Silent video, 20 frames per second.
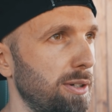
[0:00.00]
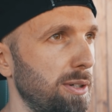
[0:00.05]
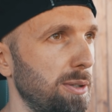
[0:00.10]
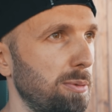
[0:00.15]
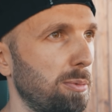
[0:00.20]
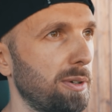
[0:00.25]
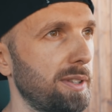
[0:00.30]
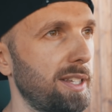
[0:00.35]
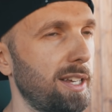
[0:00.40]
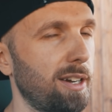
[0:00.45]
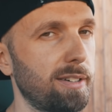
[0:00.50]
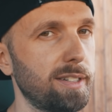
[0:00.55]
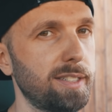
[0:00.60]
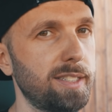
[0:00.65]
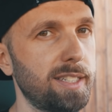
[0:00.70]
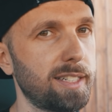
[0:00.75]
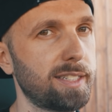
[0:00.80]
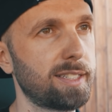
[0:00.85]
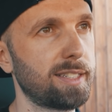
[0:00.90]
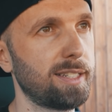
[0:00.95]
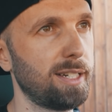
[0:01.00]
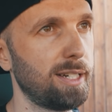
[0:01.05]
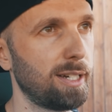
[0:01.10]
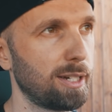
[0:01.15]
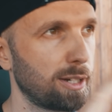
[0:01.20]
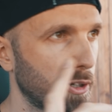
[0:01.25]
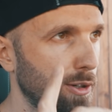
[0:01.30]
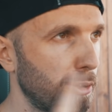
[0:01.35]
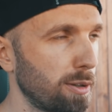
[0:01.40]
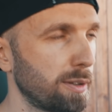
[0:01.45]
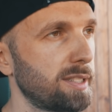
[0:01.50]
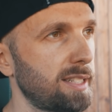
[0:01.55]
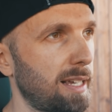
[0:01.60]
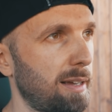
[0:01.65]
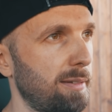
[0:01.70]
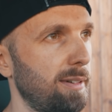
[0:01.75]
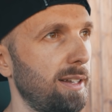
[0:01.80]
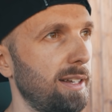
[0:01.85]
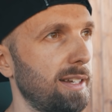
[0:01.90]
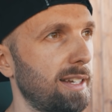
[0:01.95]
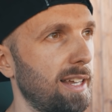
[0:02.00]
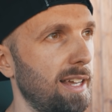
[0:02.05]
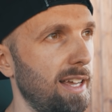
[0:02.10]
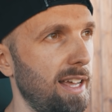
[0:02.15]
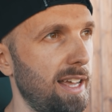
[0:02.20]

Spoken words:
you what the R6 could sound like.